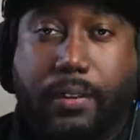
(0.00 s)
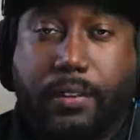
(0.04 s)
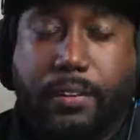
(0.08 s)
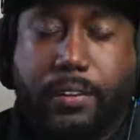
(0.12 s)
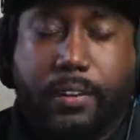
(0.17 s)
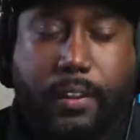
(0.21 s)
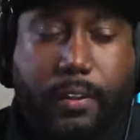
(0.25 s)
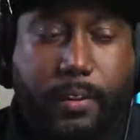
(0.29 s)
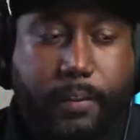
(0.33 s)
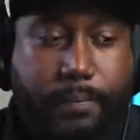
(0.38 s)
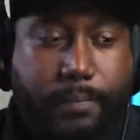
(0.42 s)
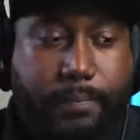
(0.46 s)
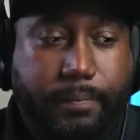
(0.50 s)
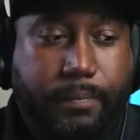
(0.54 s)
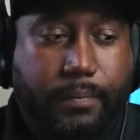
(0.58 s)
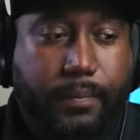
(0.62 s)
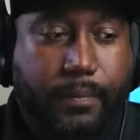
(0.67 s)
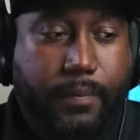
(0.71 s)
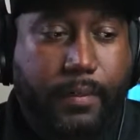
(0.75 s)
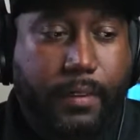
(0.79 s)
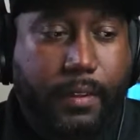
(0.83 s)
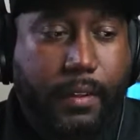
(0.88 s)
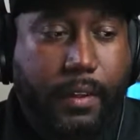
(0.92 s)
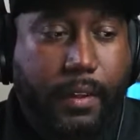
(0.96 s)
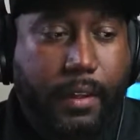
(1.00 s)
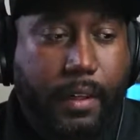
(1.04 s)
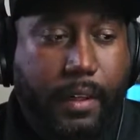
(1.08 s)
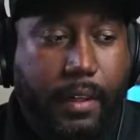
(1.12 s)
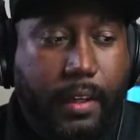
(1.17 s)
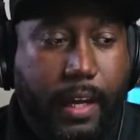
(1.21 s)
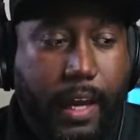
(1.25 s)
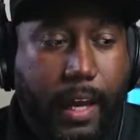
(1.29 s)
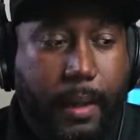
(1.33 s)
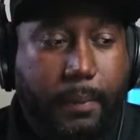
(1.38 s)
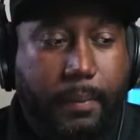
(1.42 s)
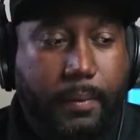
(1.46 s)
So
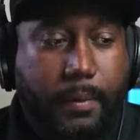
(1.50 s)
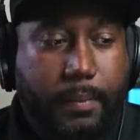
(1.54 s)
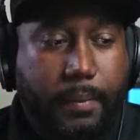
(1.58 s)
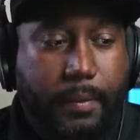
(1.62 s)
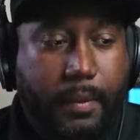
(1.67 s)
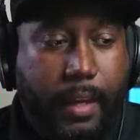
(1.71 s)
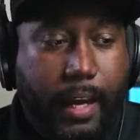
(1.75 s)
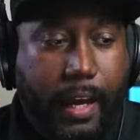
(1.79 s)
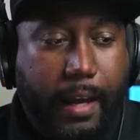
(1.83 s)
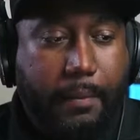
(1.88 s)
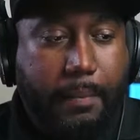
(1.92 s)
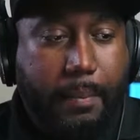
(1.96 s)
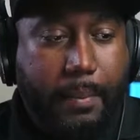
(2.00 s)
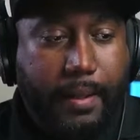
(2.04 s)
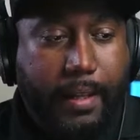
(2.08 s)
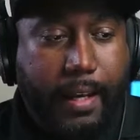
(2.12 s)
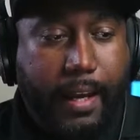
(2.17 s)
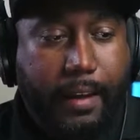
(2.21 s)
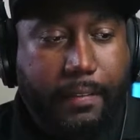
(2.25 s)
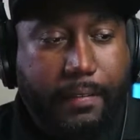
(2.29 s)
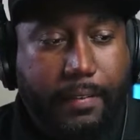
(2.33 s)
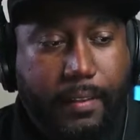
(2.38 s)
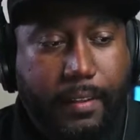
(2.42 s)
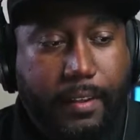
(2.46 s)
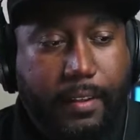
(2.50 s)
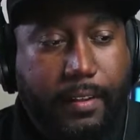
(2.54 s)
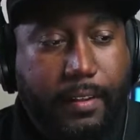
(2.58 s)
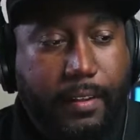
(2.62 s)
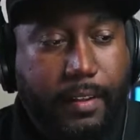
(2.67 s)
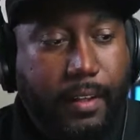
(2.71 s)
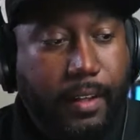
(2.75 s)
happy to have you here.